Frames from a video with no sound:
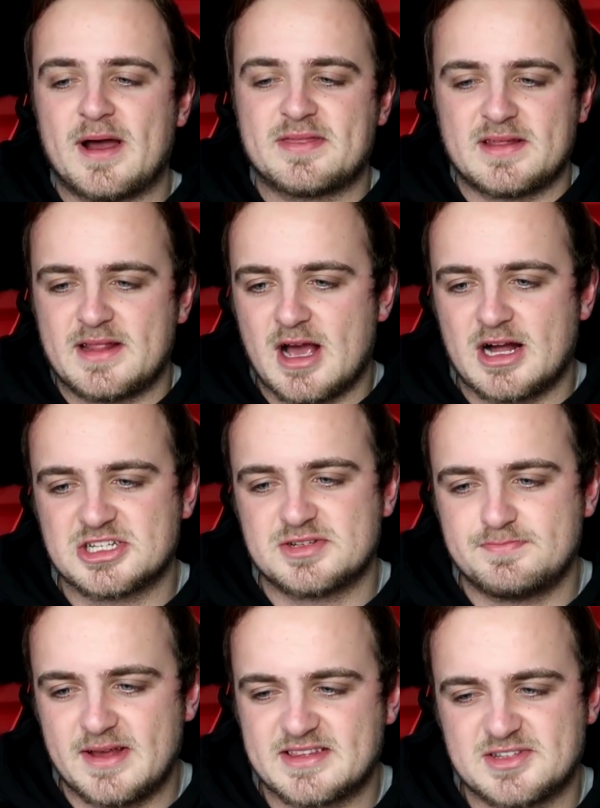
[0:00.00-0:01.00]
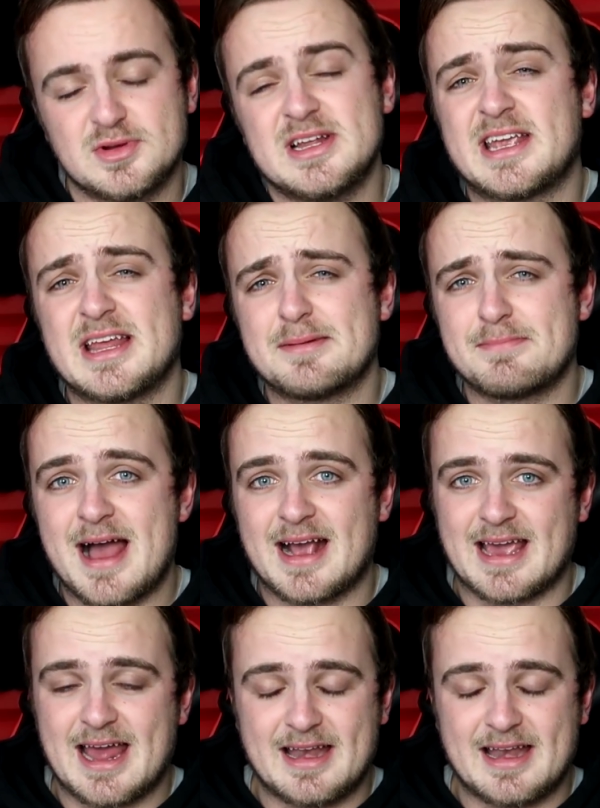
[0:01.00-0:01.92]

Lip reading: but I think they are just a bit too leaky at the back,